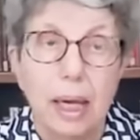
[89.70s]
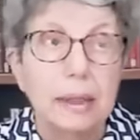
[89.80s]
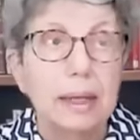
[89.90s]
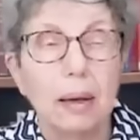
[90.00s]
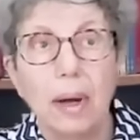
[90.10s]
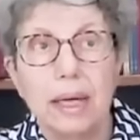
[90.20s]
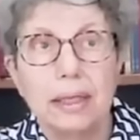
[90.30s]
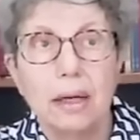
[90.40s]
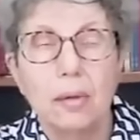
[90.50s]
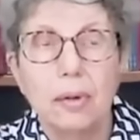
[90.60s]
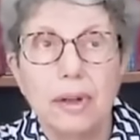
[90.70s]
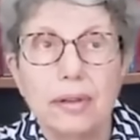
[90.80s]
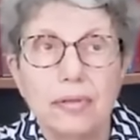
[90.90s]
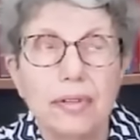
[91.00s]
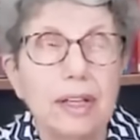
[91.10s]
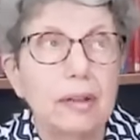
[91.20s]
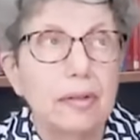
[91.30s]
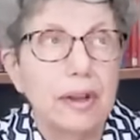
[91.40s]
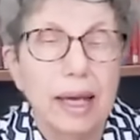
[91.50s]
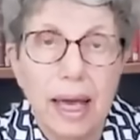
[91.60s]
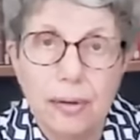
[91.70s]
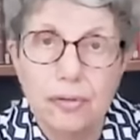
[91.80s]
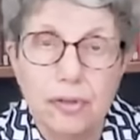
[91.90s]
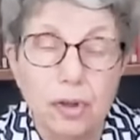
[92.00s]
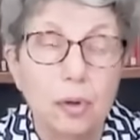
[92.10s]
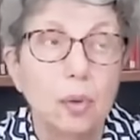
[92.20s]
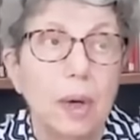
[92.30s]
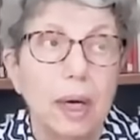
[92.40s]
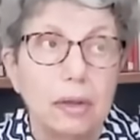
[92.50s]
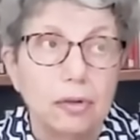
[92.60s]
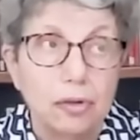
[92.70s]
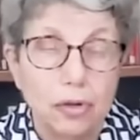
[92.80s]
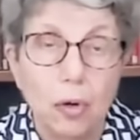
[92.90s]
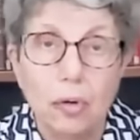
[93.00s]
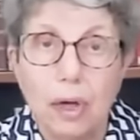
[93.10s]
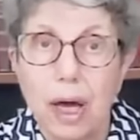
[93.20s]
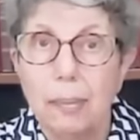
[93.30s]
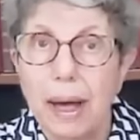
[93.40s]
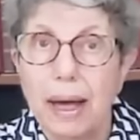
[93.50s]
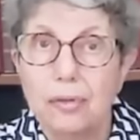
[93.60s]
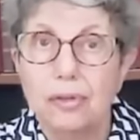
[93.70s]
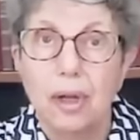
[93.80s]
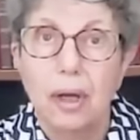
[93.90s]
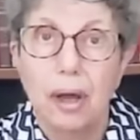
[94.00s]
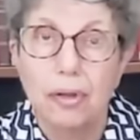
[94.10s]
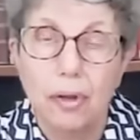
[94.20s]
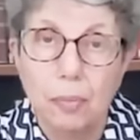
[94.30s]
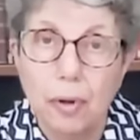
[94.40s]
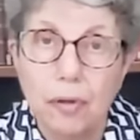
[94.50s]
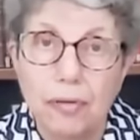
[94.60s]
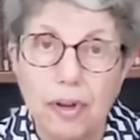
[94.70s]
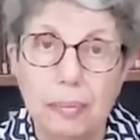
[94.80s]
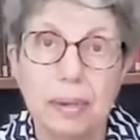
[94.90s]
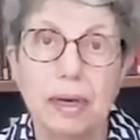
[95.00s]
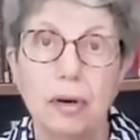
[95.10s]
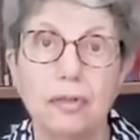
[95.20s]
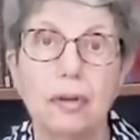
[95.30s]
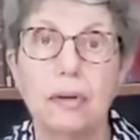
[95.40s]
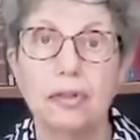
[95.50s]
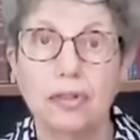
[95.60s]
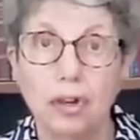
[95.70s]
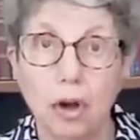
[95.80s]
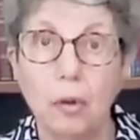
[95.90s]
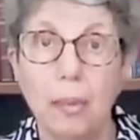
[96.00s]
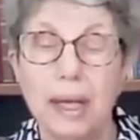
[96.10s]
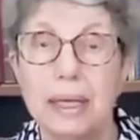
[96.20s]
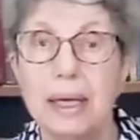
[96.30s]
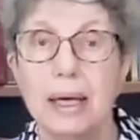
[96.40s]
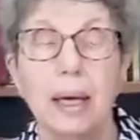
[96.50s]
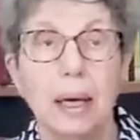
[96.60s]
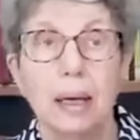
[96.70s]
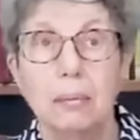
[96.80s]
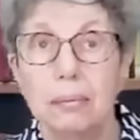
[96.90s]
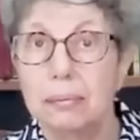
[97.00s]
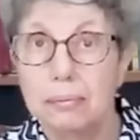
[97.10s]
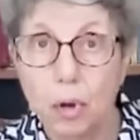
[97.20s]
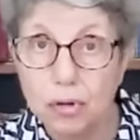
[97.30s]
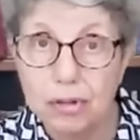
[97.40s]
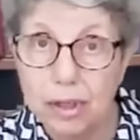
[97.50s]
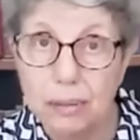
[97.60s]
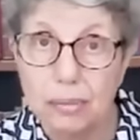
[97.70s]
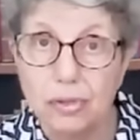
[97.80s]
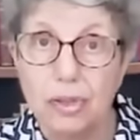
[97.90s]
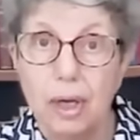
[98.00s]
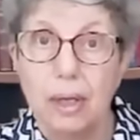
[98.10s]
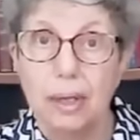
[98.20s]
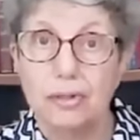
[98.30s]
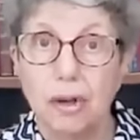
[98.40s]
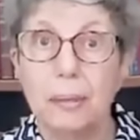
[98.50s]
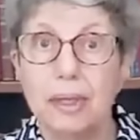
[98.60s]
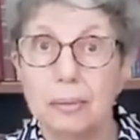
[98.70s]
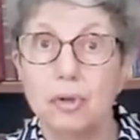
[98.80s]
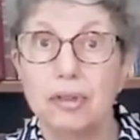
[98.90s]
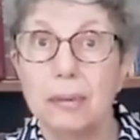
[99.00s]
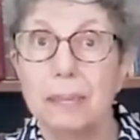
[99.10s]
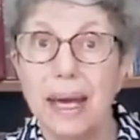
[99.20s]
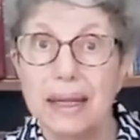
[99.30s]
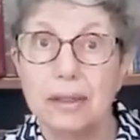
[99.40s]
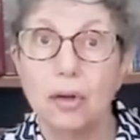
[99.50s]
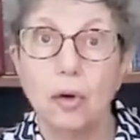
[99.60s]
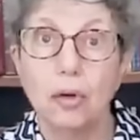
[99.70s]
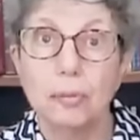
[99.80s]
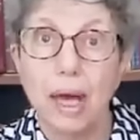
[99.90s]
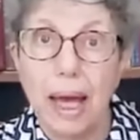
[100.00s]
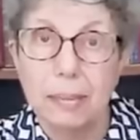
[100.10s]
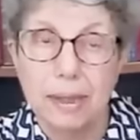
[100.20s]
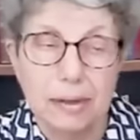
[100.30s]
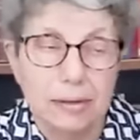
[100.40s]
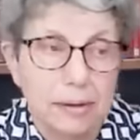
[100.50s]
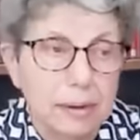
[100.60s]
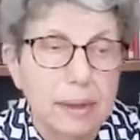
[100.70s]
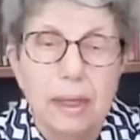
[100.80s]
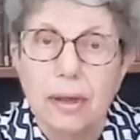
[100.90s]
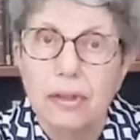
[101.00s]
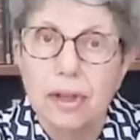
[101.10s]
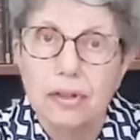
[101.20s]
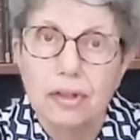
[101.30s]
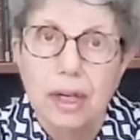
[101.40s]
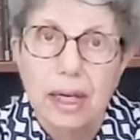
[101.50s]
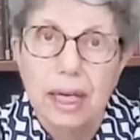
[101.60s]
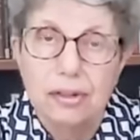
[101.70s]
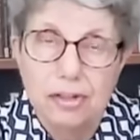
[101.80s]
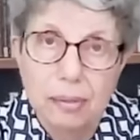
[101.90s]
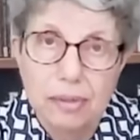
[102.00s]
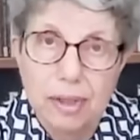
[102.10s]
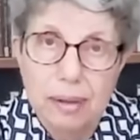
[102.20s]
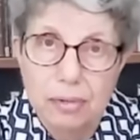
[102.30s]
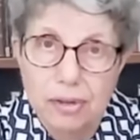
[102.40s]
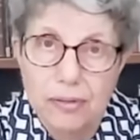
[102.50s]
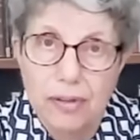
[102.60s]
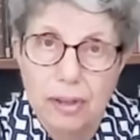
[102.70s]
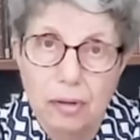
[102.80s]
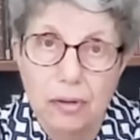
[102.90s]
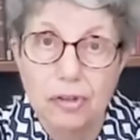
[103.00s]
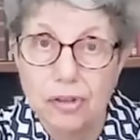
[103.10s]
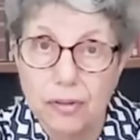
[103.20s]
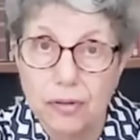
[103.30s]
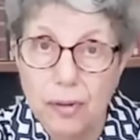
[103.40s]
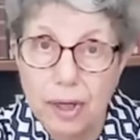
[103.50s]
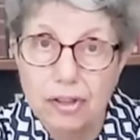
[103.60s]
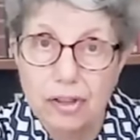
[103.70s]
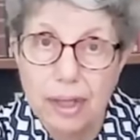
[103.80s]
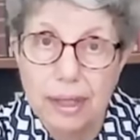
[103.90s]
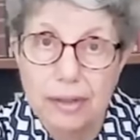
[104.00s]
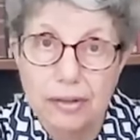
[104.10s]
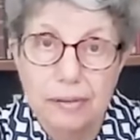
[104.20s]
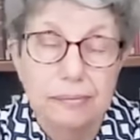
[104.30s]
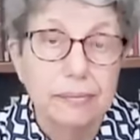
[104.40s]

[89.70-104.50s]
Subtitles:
Now, I know they feel they have to talk about the Prophet because there are so many Muslims, so many Muslim men called Muhammad, that it's sometimes difficult to differentiate.